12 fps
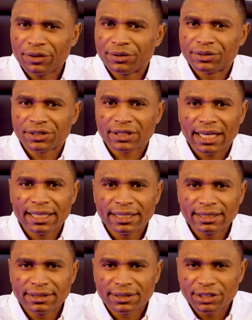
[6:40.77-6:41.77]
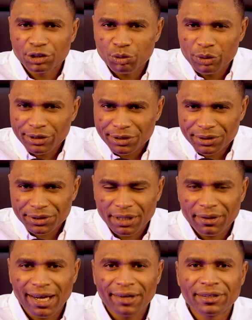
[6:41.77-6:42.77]
concerning situations
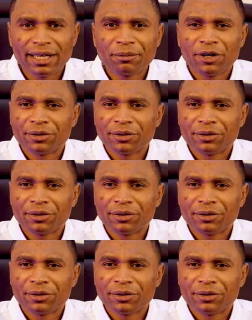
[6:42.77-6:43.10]
around them,